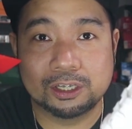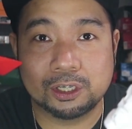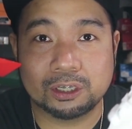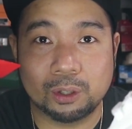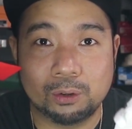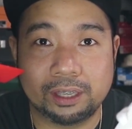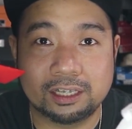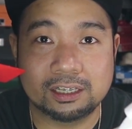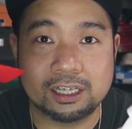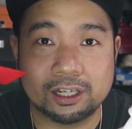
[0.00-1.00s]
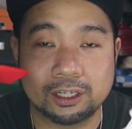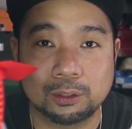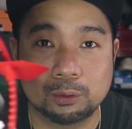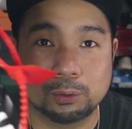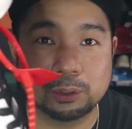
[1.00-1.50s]
just okay sneaker
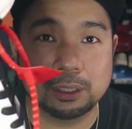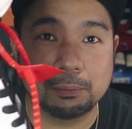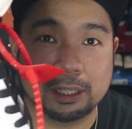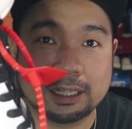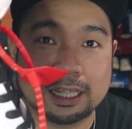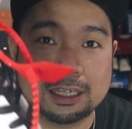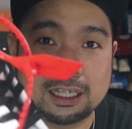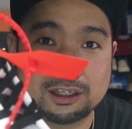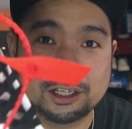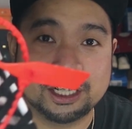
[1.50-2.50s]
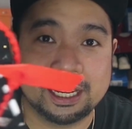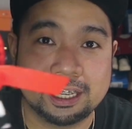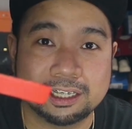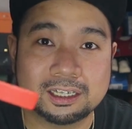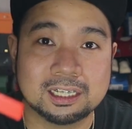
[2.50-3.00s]
to something that can turn
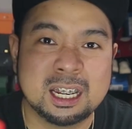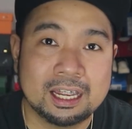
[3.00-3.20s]
heads.